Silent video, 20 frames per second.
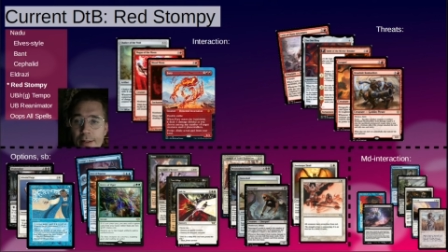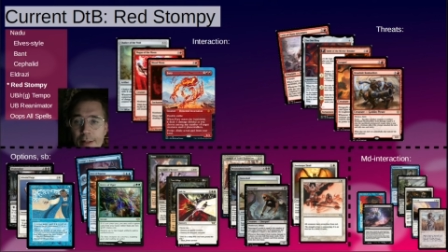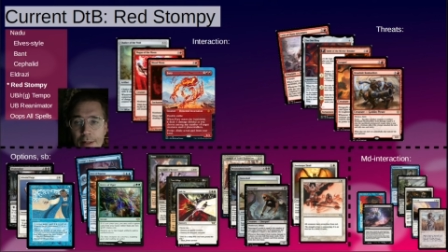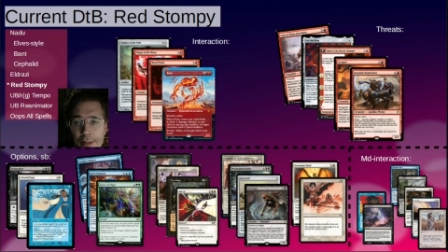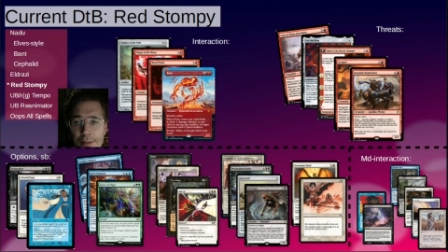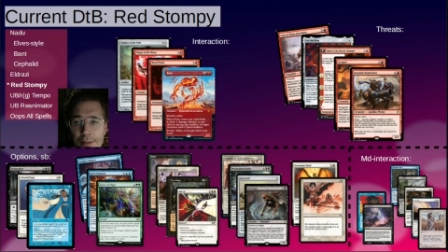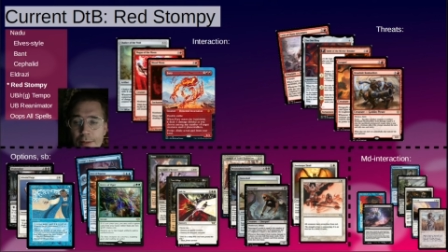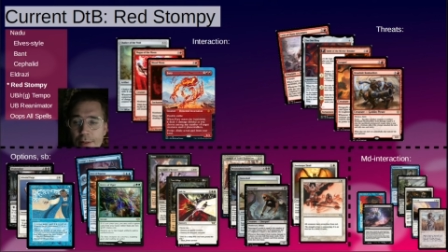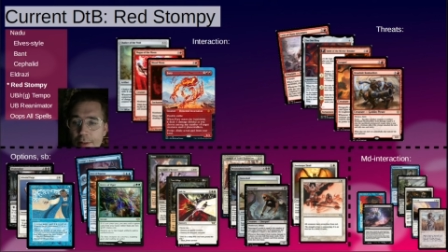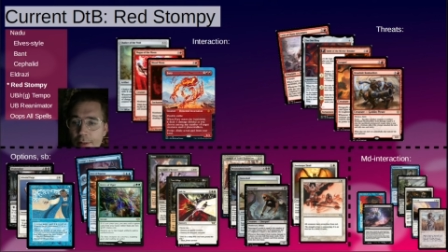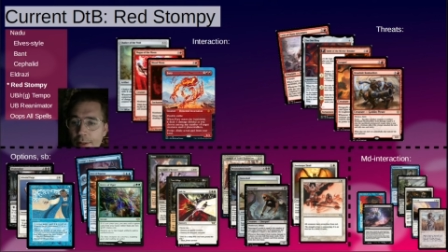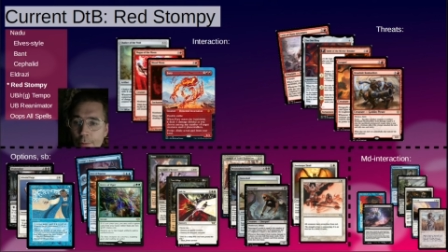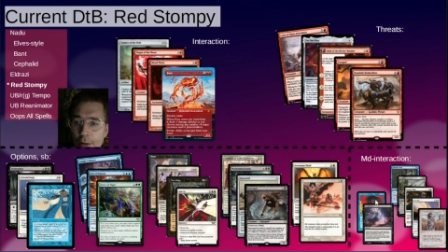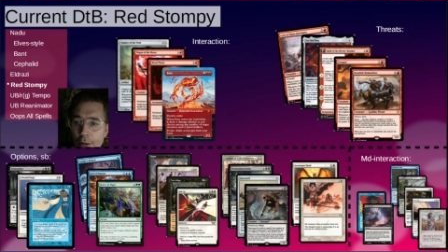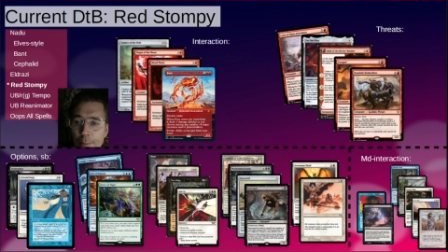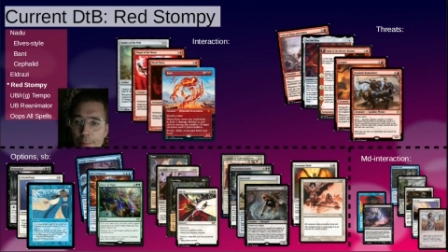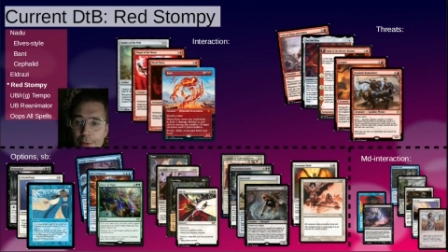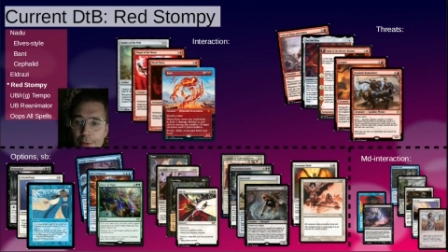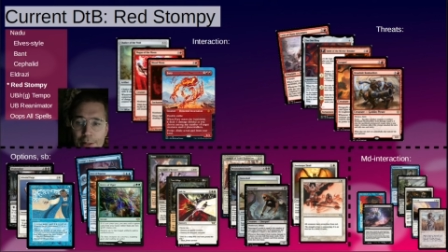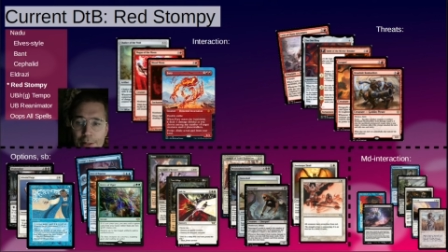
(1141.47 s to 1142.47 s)
then
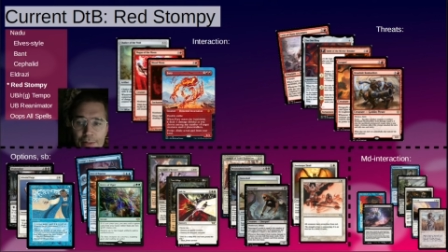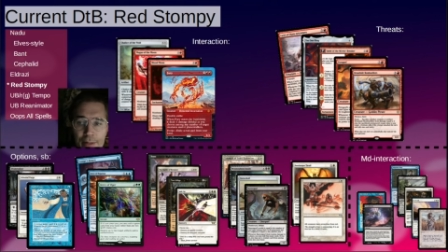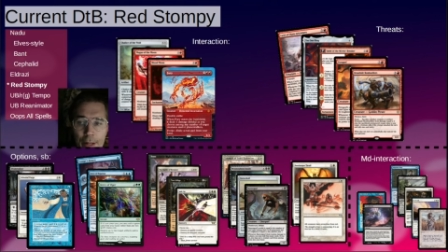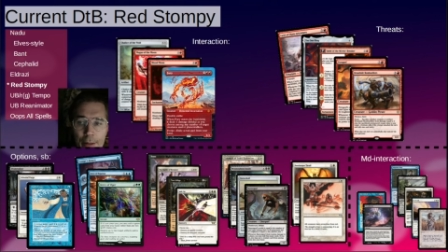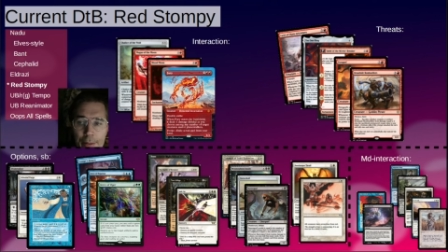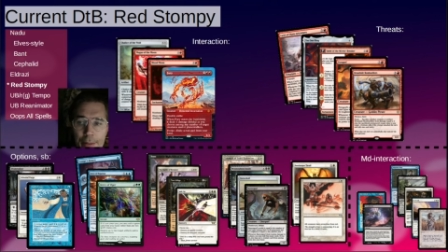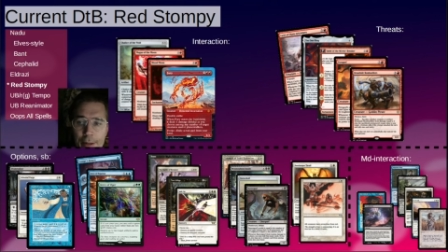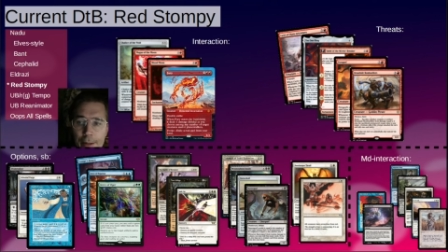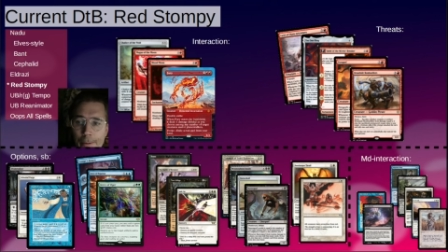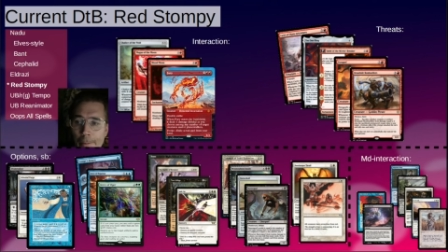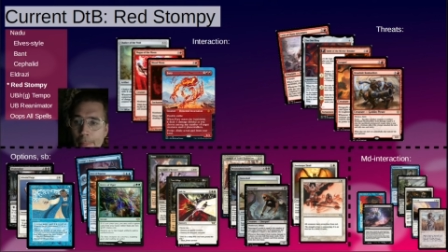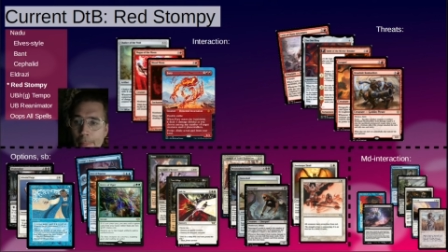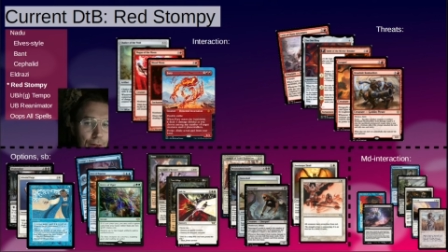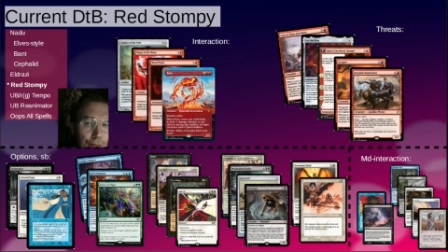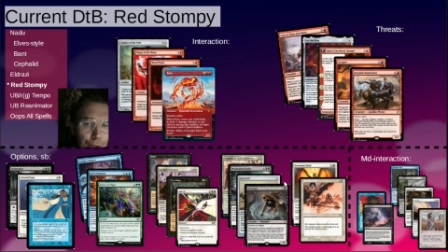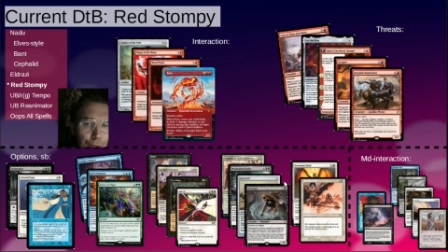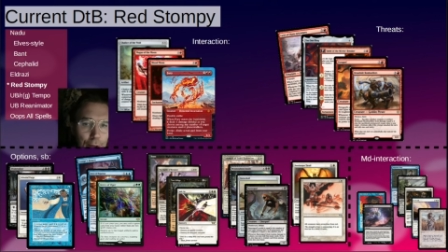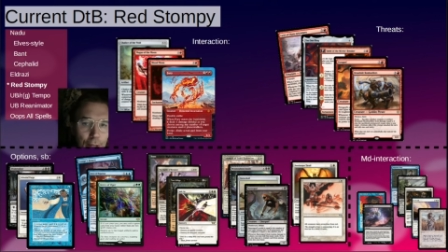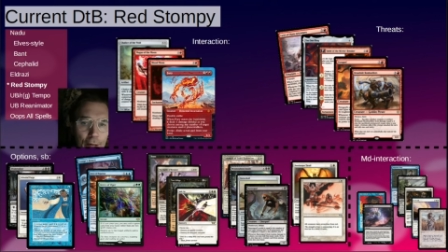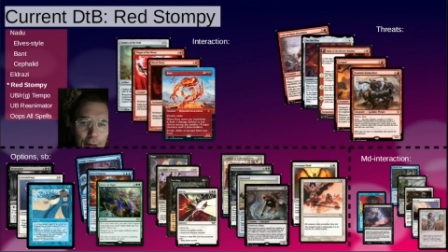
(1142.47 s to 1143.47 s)
ramp does nothing.
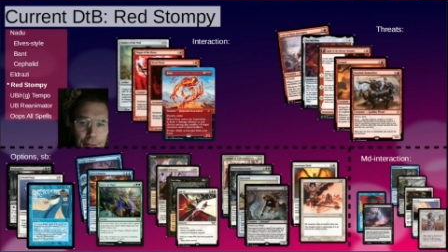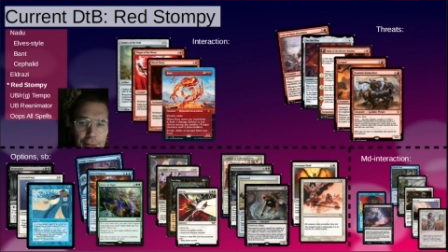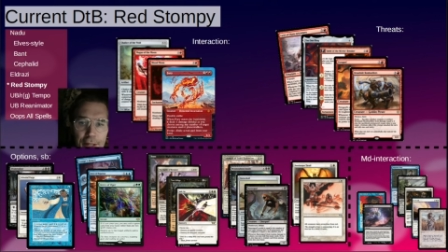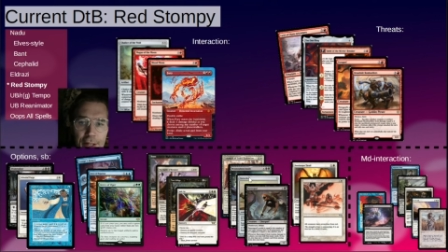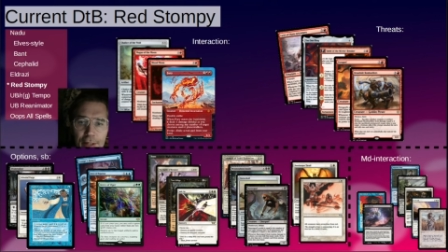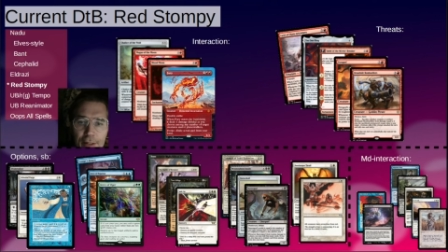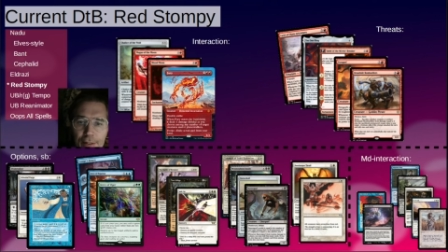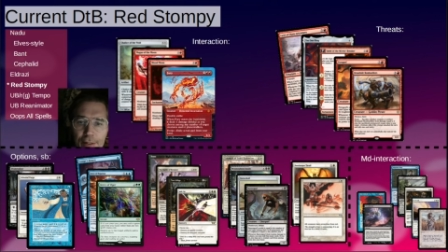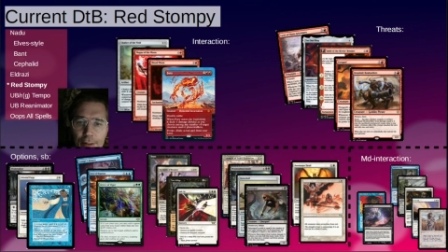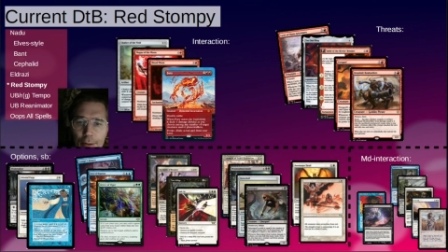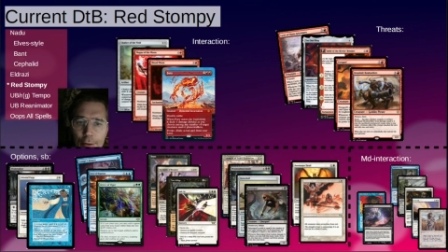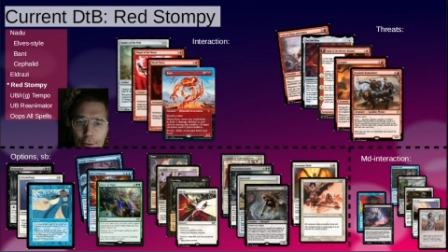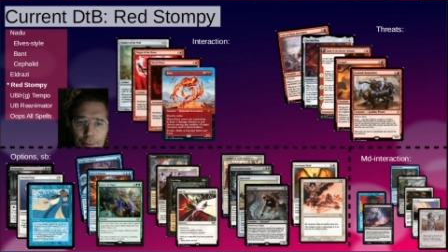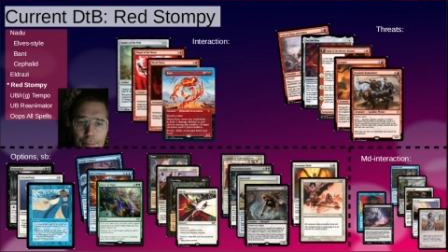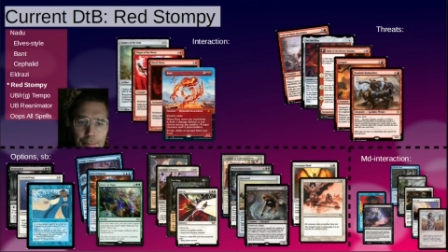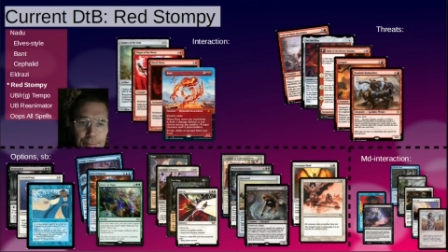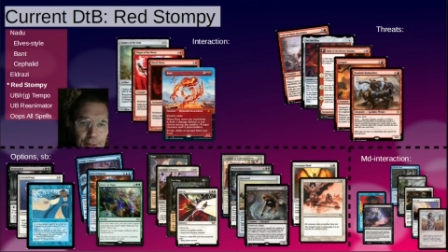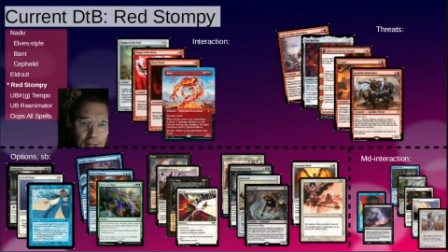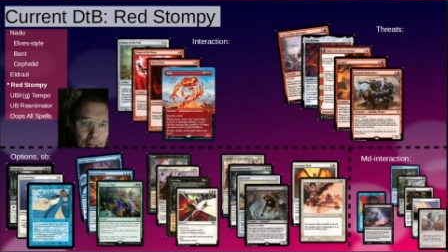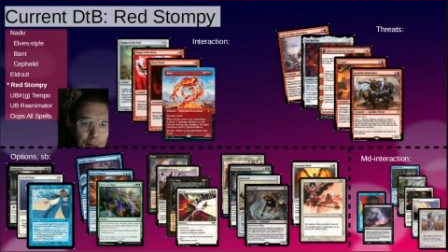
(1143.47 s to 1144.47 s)
So yeah, I think it's a
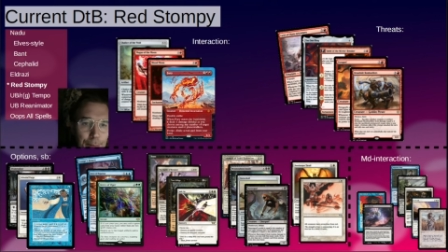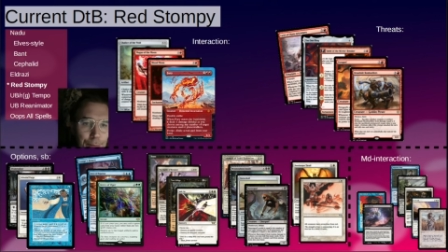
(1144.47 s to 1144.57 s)
good time